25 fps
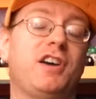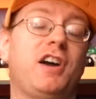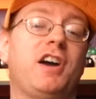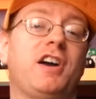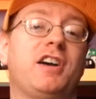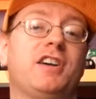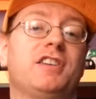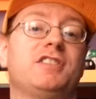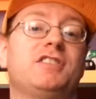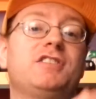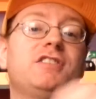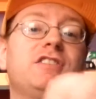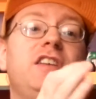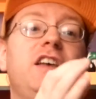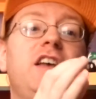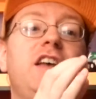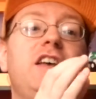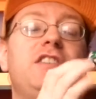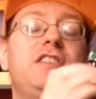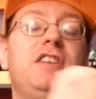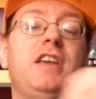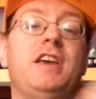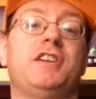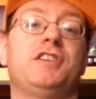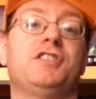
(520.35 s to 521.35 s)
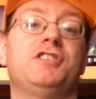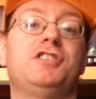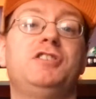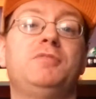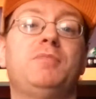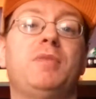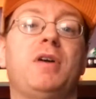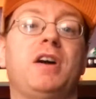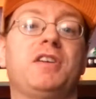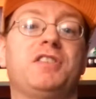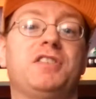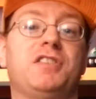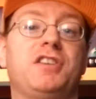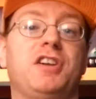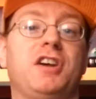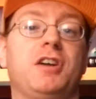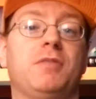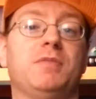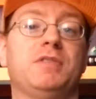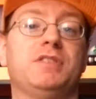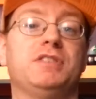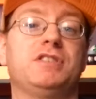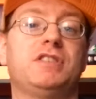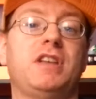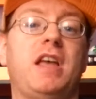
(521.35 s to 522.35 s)
the hearts the energy bar
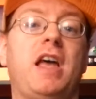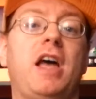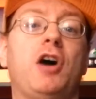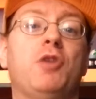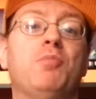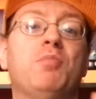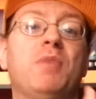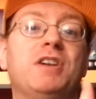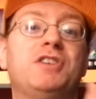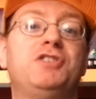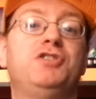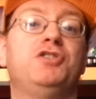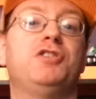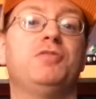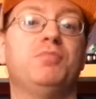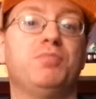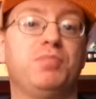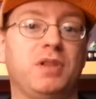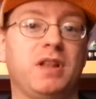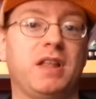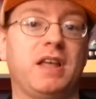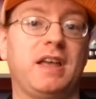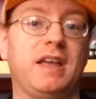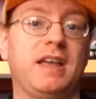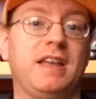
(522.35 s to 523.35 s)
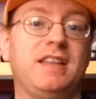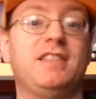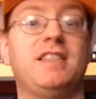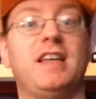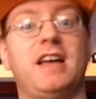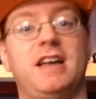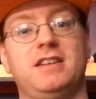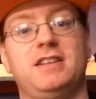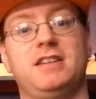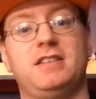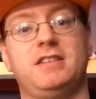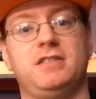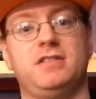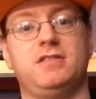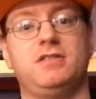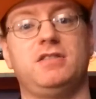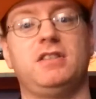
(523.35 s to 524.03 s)
determines how much you can play that